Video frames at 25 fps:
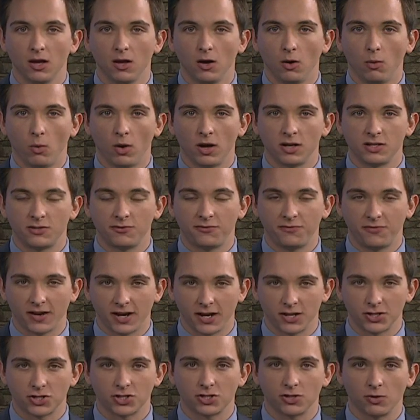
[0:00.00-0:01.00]
Once
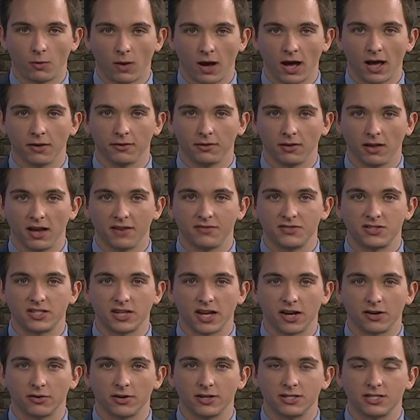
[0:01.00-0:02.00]
finished, the Wildlife
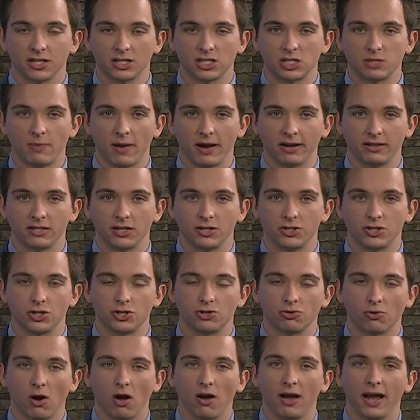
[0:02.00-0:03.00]
Center is expected to
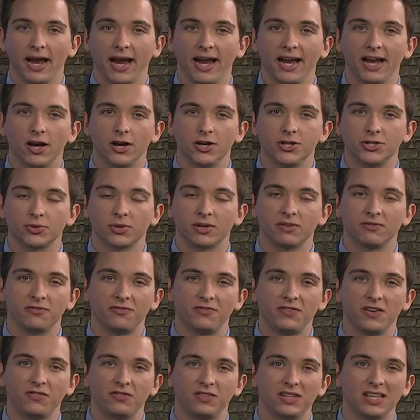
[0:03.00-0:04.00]
draw
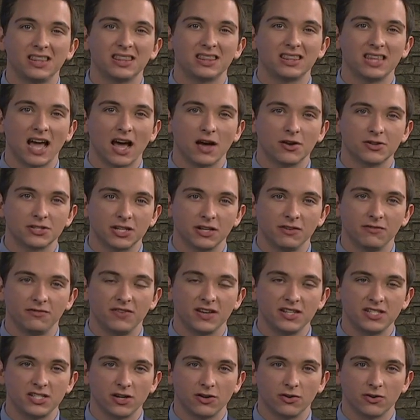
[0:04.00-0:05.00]
850,000
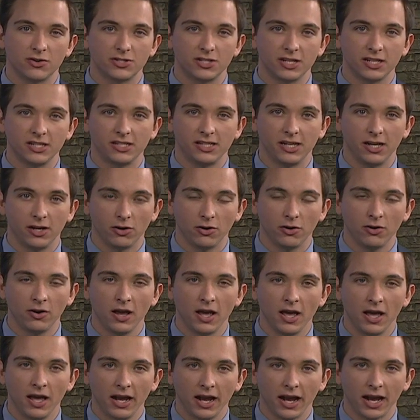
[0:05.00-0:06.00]
visitors a year
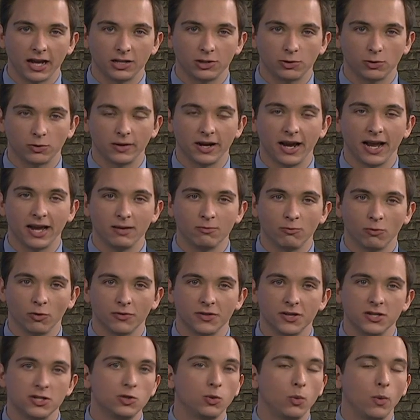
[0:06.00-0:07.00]
and create
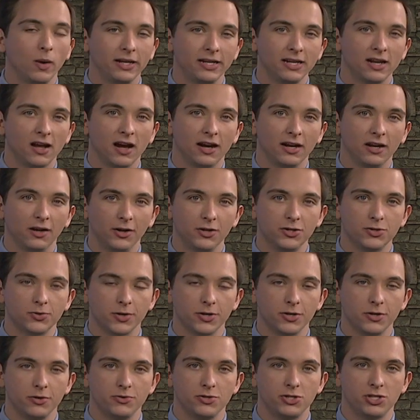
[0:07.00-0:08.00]
more than
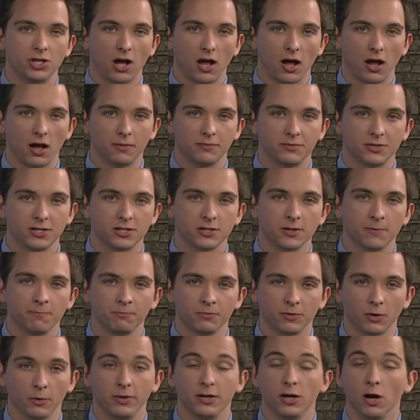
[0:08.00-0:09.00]
2,900 new jobs.
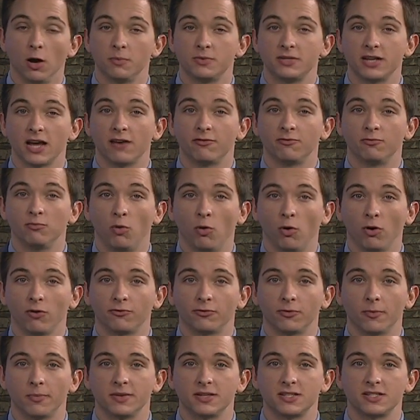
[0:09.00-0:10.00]
We hope to have more
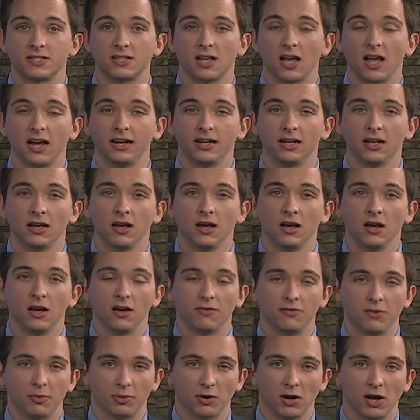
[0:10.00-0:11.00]
from the site
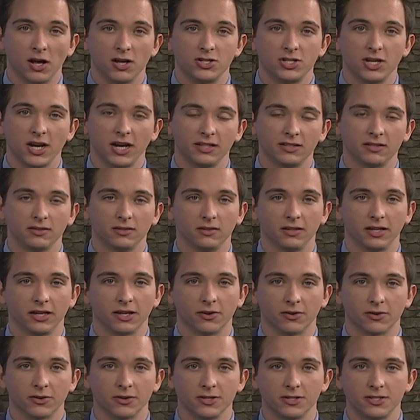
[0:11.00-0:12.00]
of the project
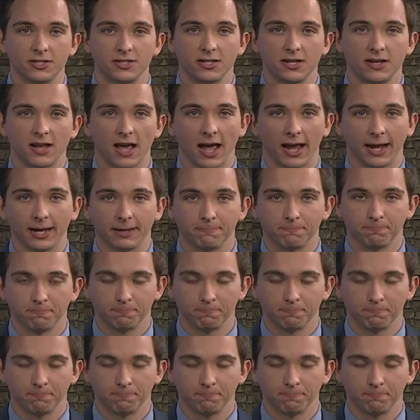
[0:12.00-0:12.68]
later today.